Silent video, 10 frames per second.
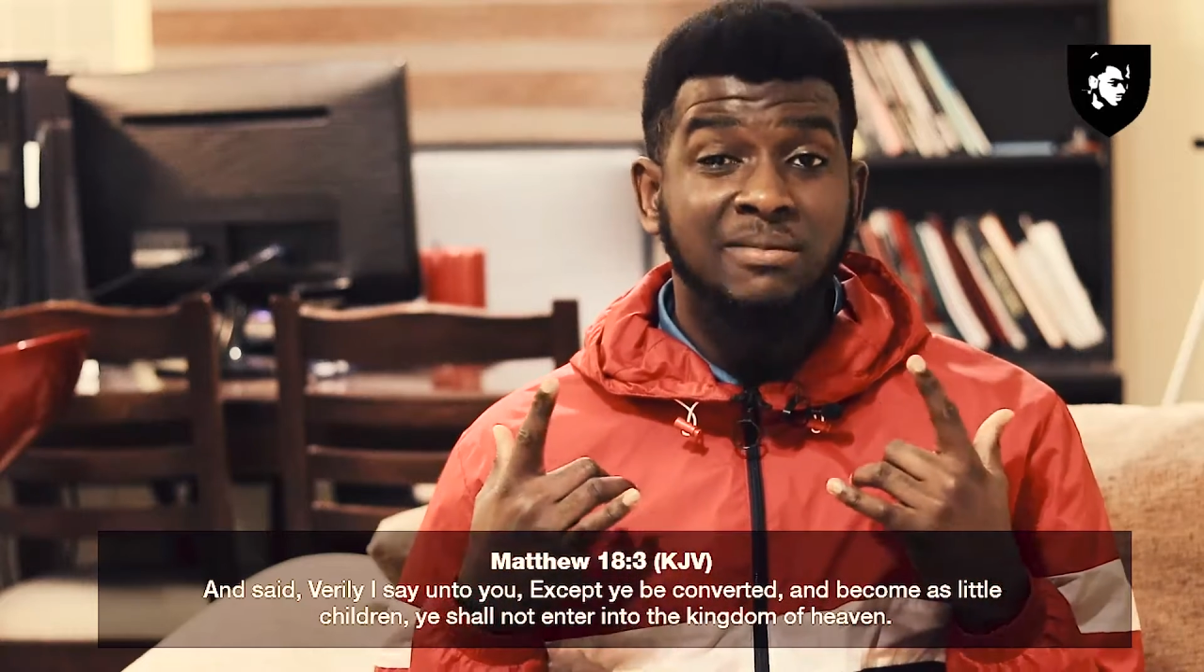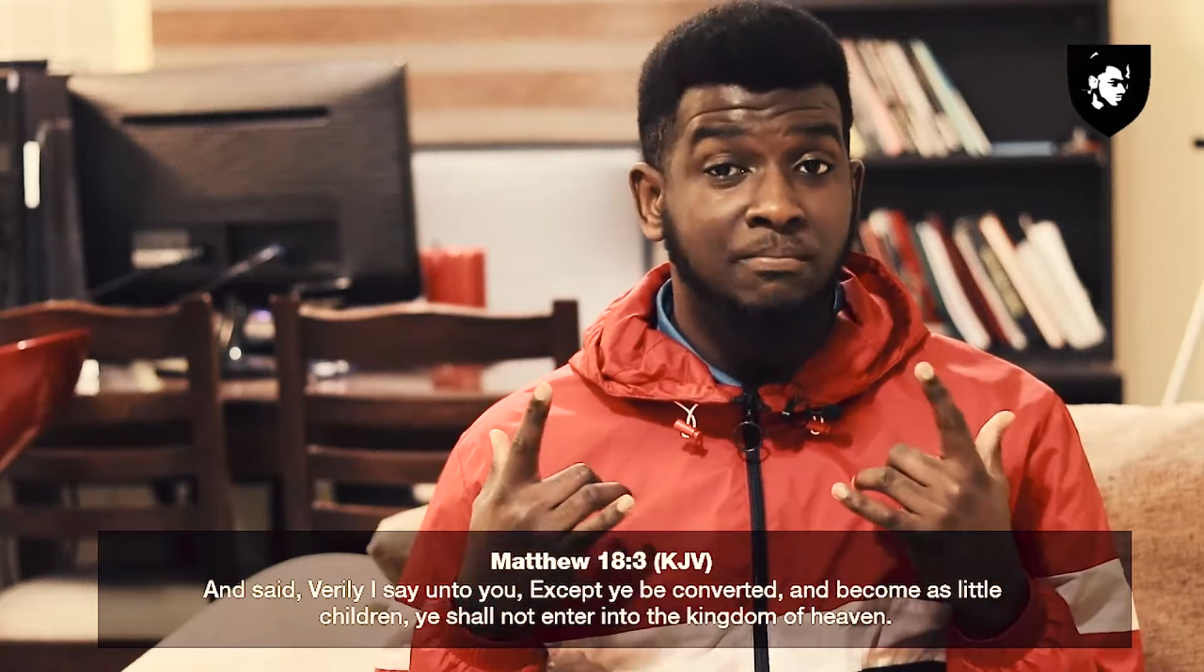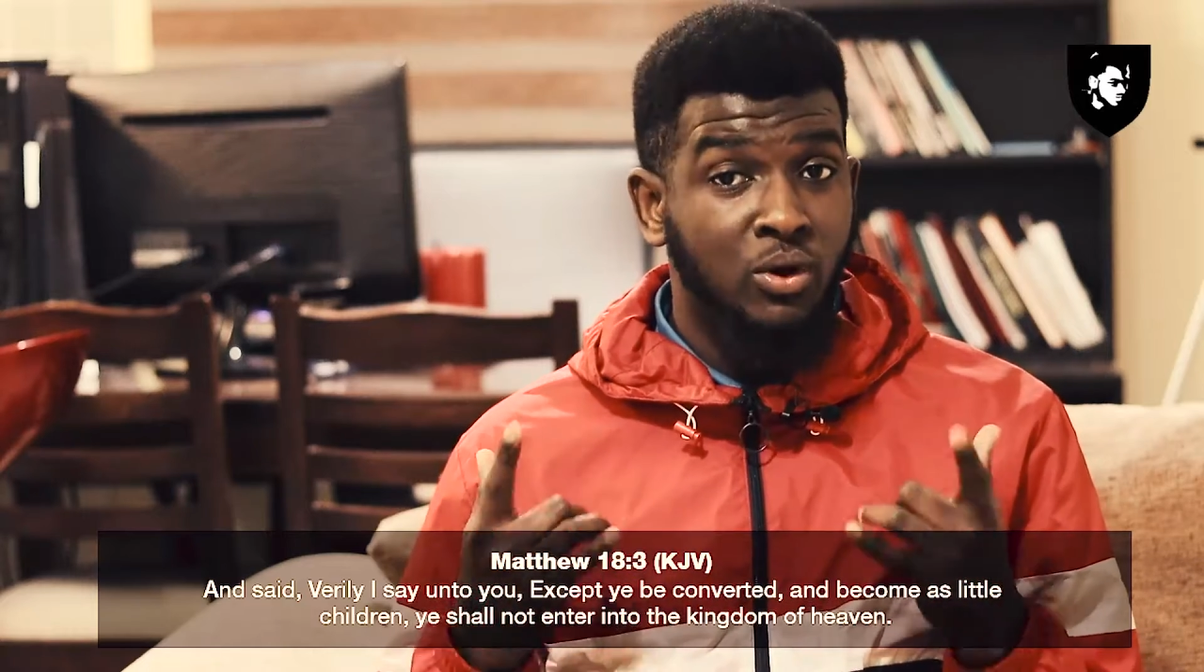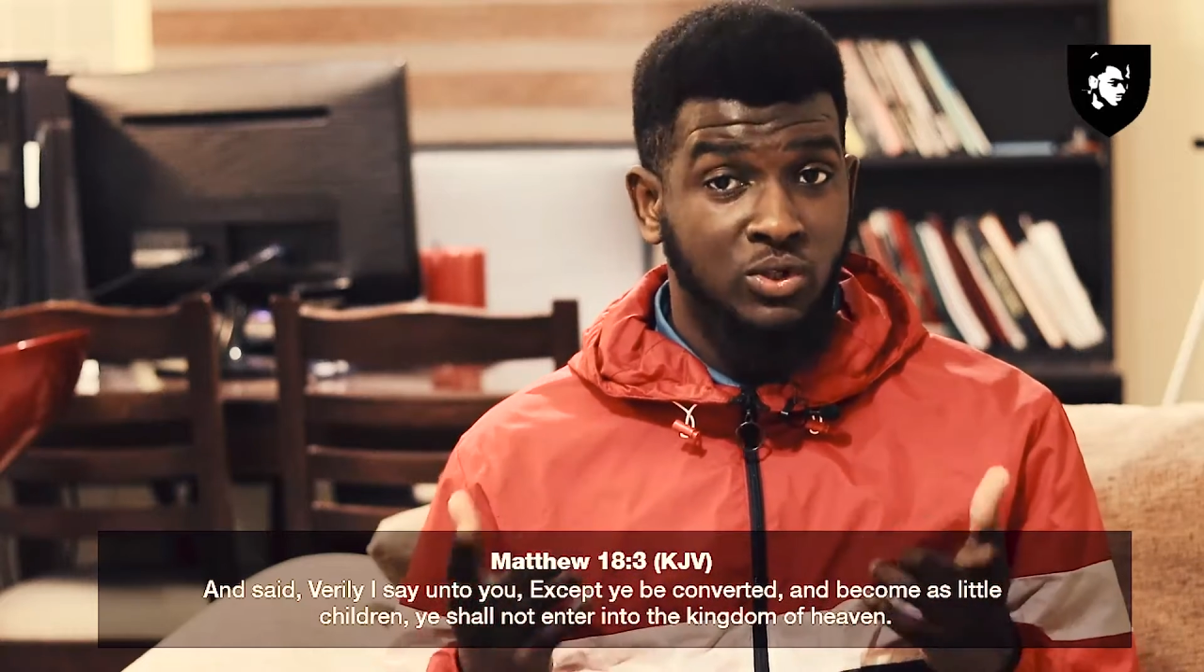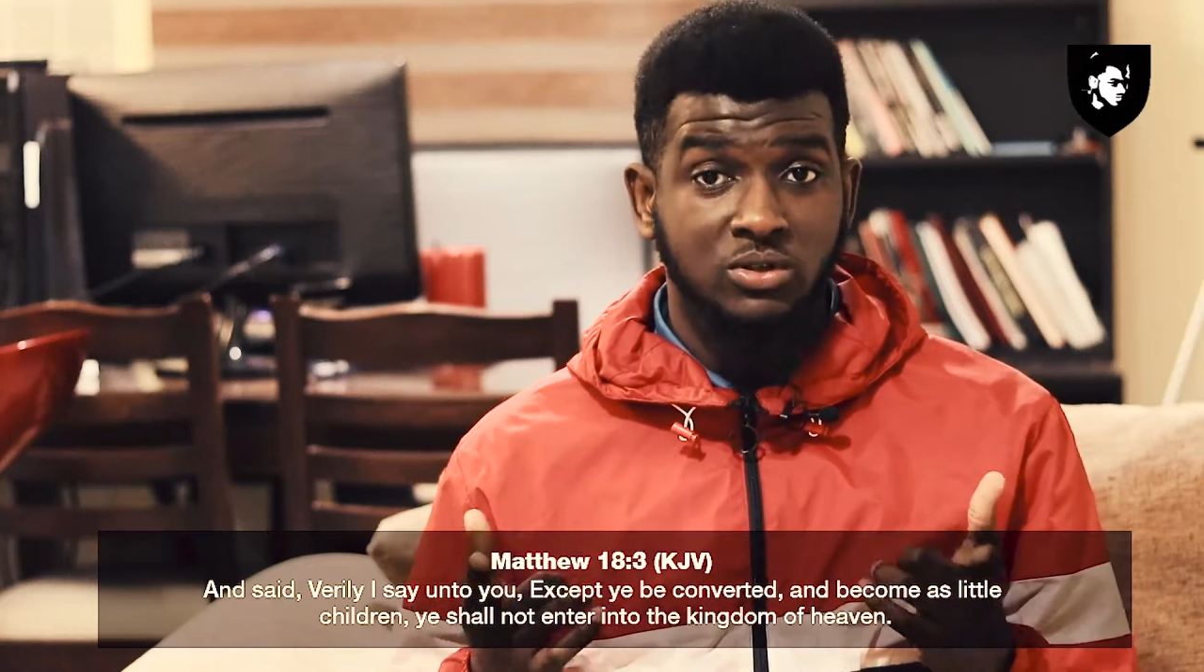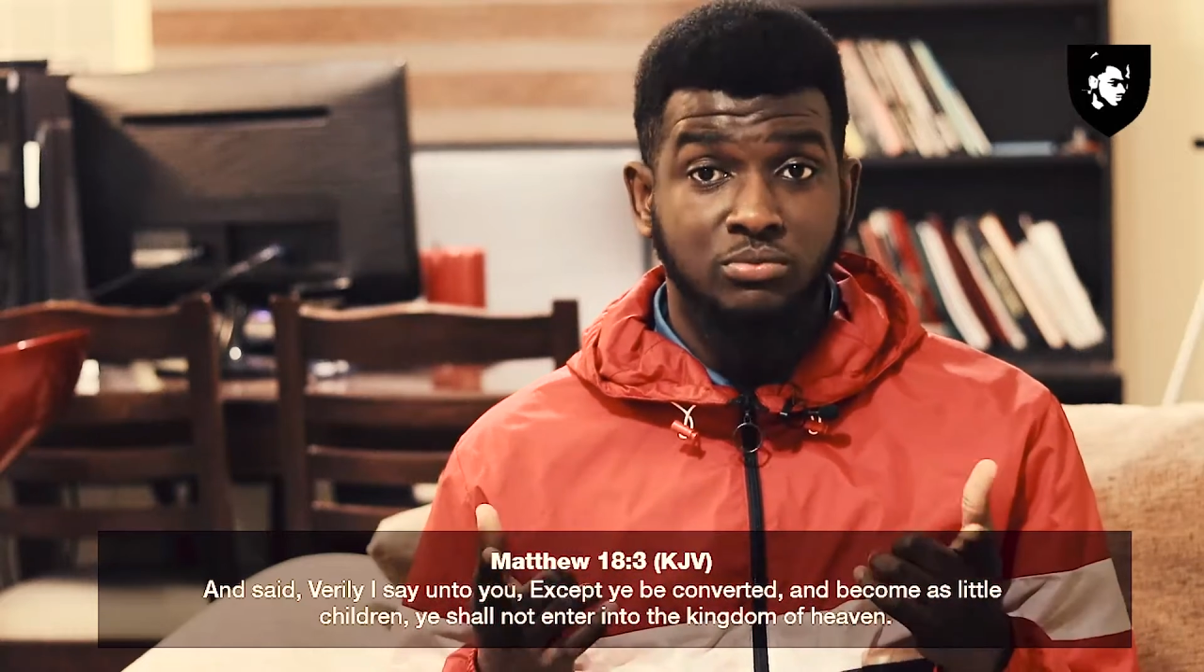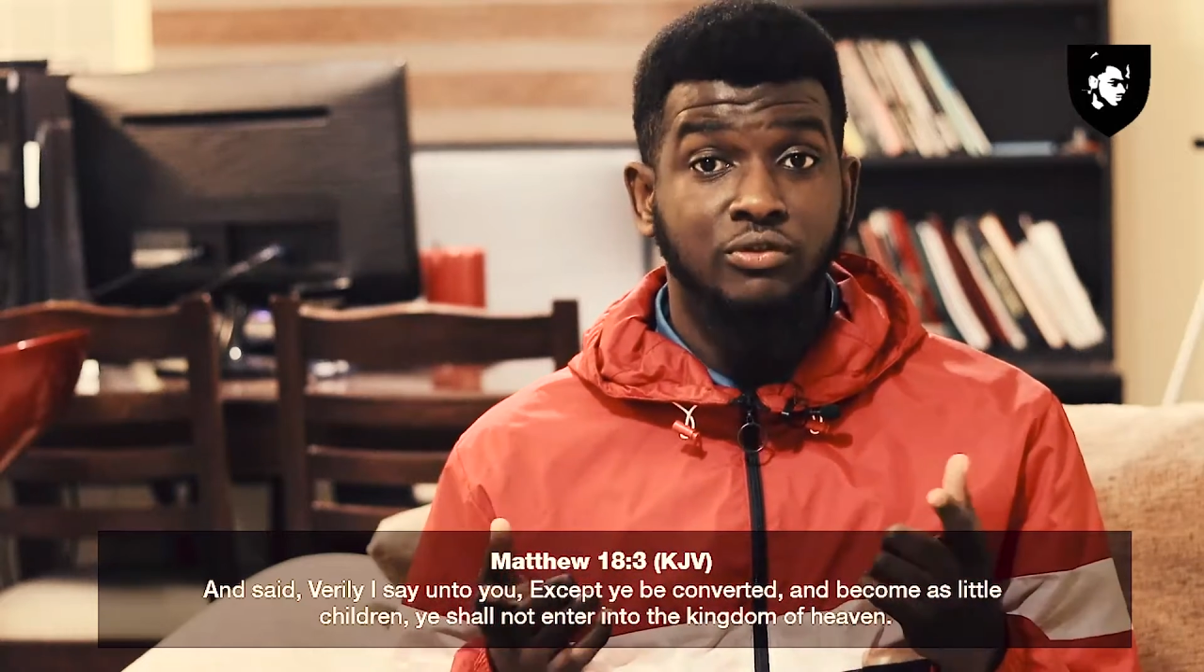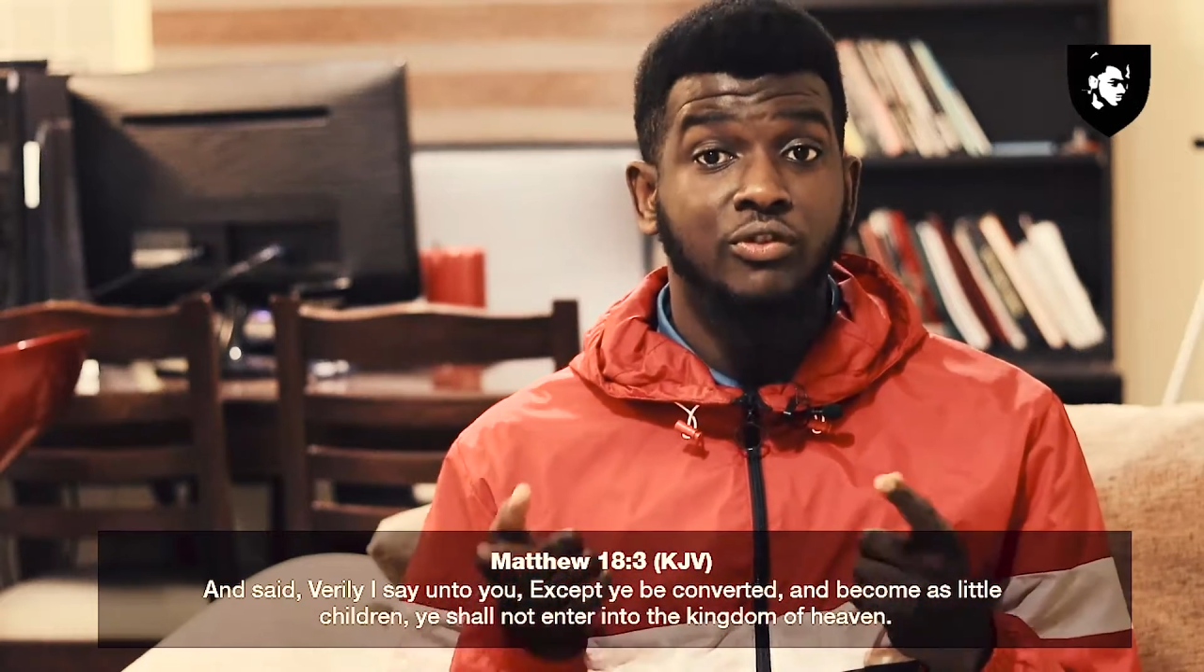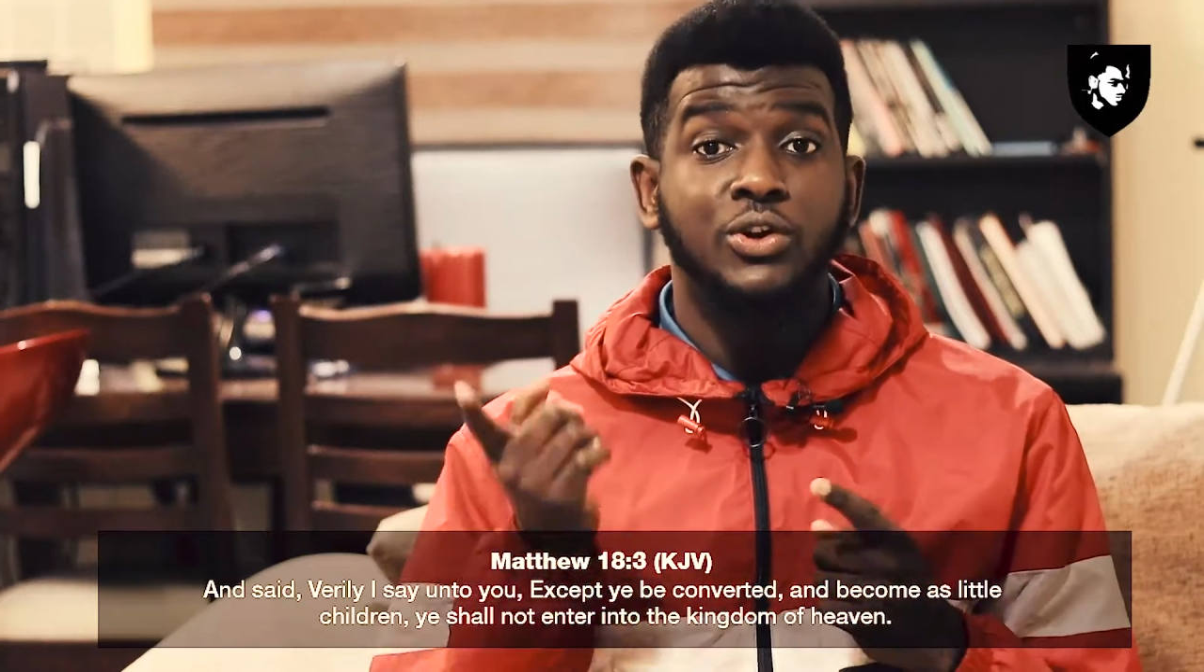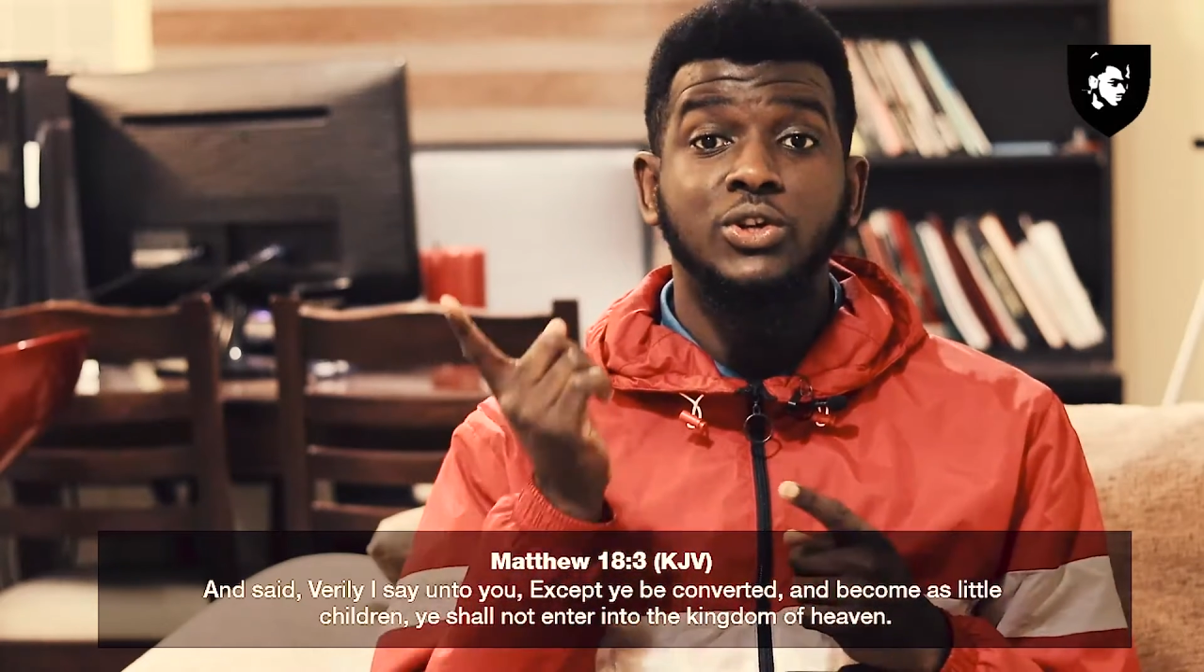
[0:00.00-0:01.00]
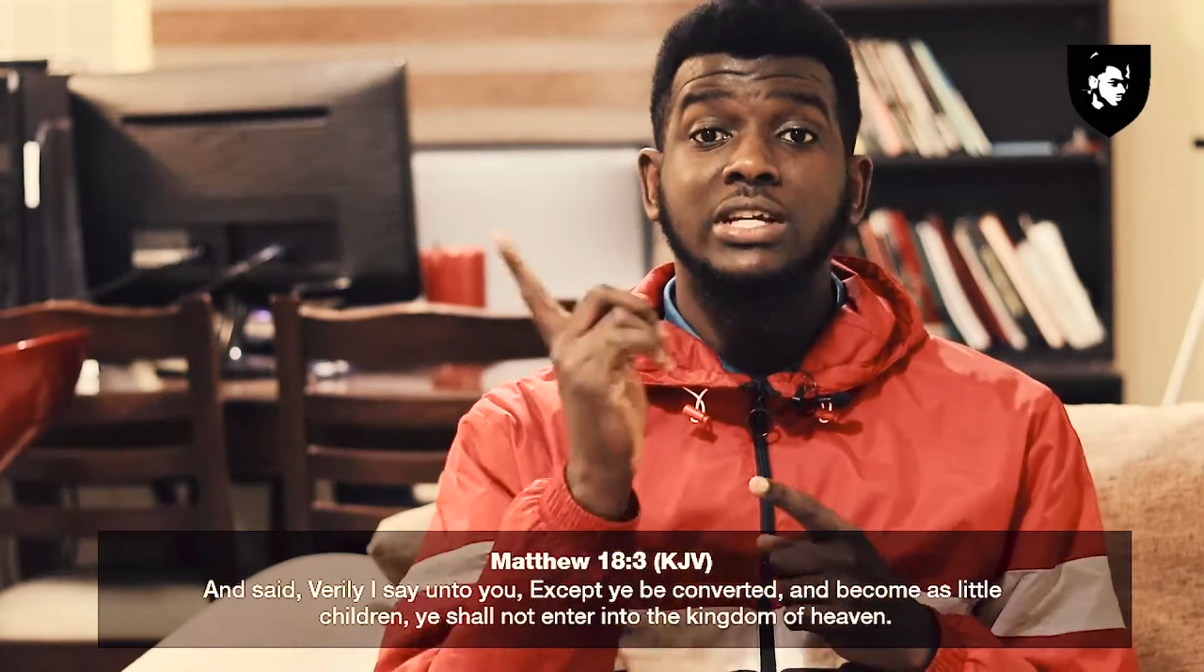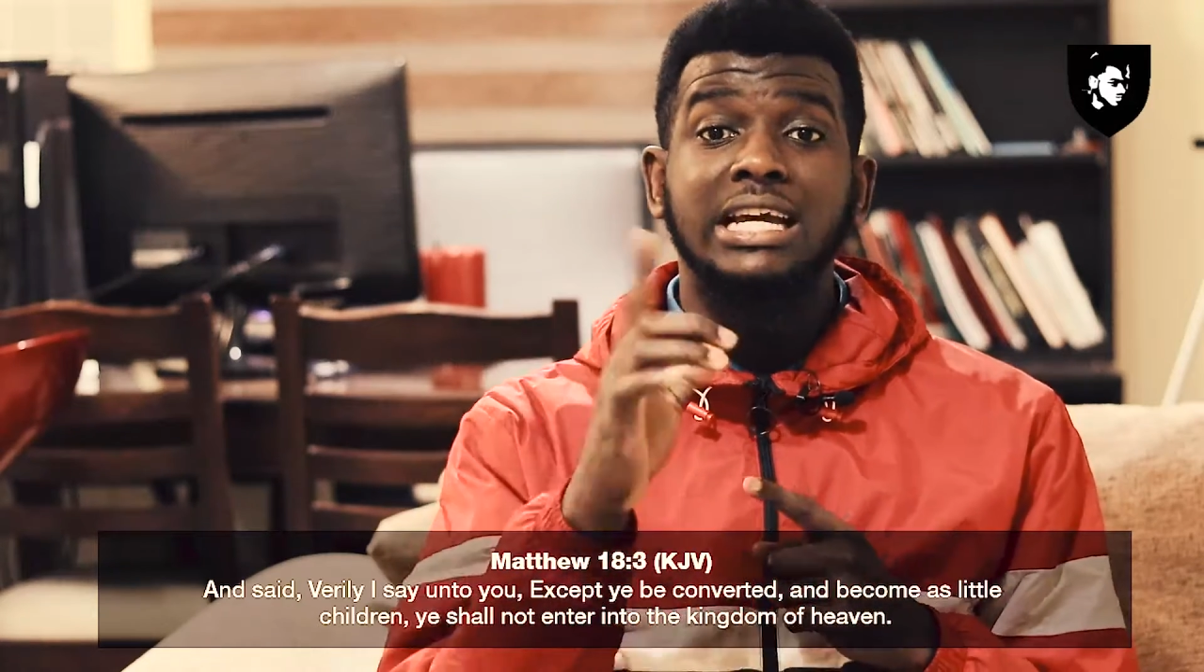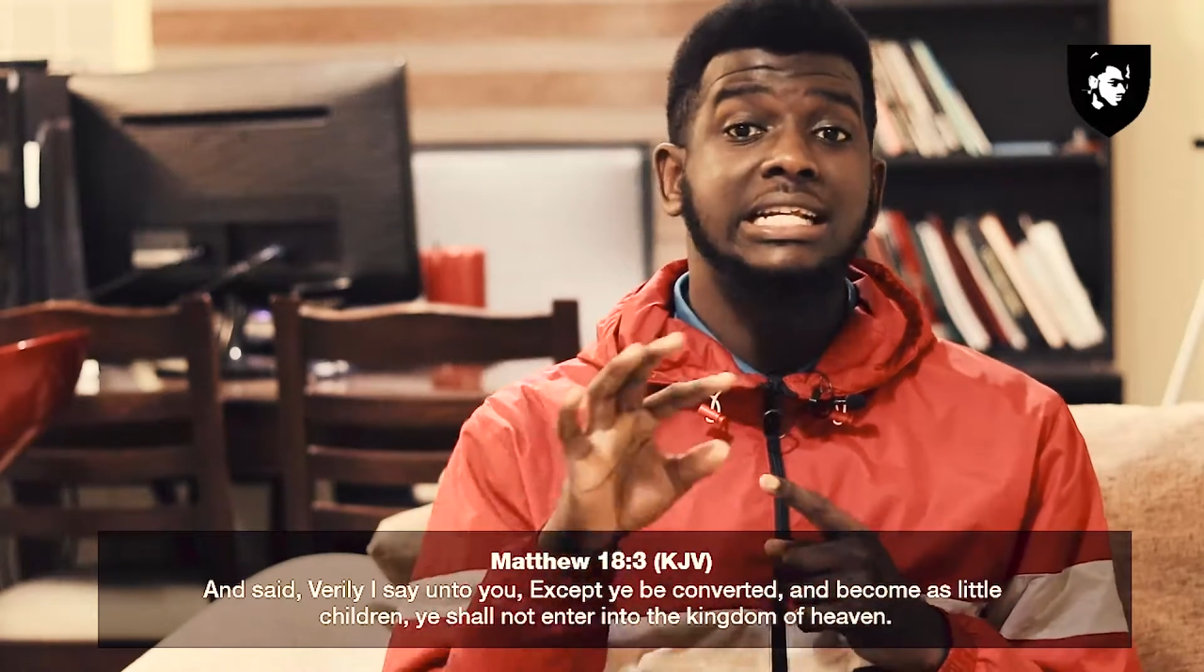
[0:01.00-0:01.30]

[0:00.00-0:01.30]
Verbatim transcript: impossible for you to